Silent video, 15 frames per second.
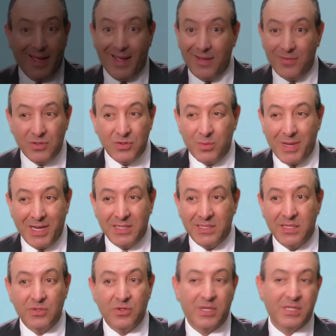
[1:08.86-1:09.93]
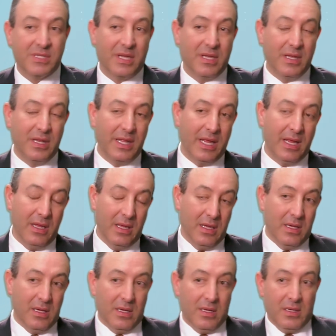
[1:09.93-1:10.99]
I have a tremendous interest in the
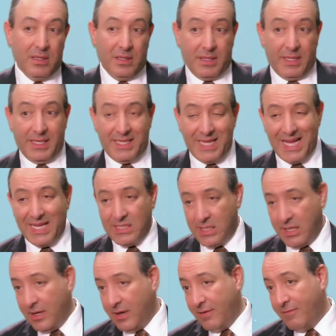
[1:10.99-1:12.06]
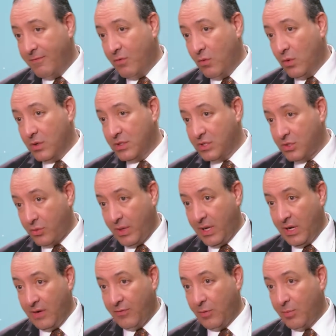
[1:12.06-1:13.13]
the testing for
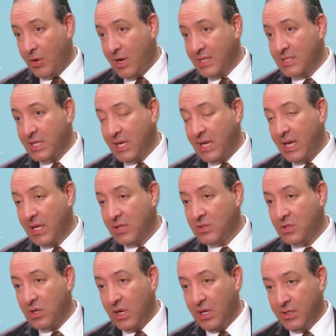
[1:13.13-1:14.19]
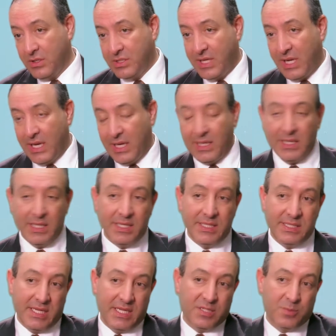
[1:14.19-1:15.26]
screening for prostate cancer, understanding the
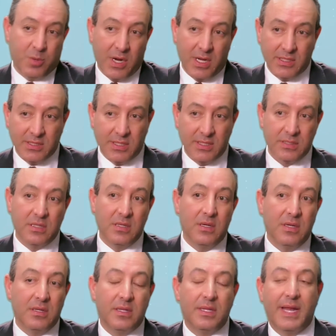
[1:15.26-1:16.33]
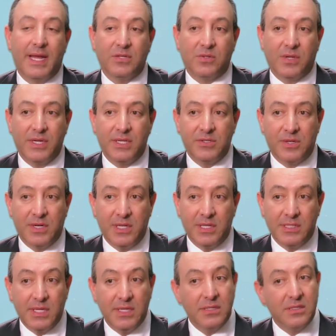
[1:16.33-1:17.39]
disease process, the natural history of the
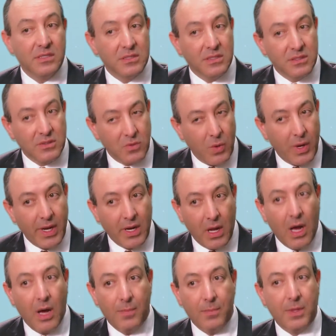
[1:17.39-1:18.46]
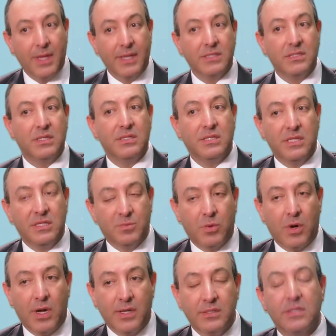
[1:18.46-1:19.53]
disease. This is quite a complex disease
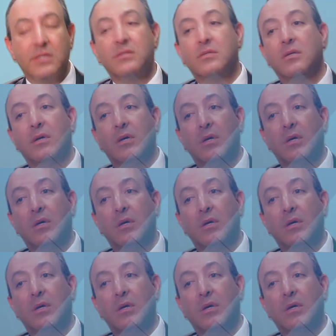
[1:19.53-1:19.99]
process.